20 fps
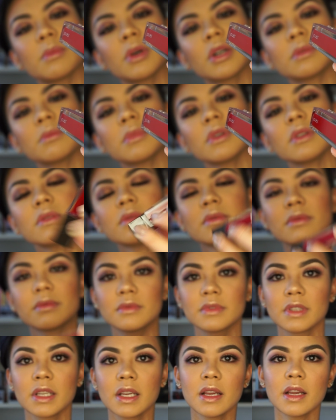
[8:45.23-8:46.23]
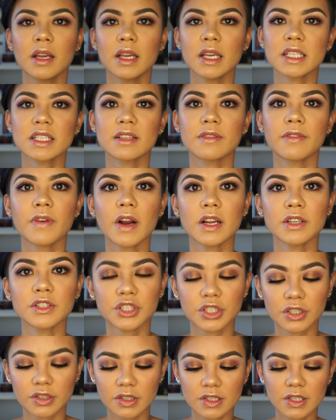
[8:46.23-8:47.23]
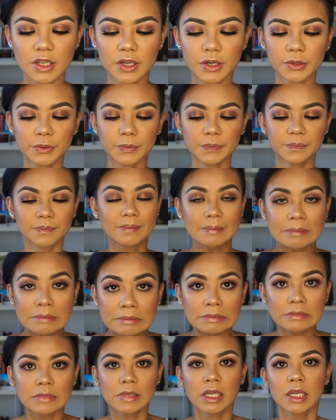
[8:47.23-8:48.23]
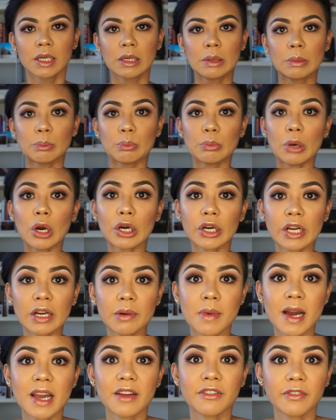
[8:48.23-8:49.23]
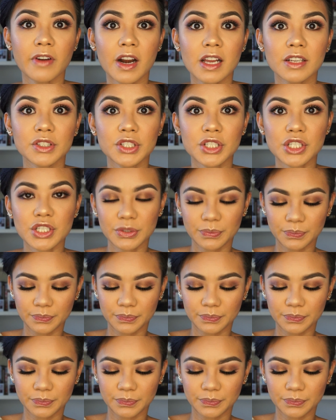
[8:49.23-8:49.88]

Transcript: Bonbon? It's French, so pardon my French.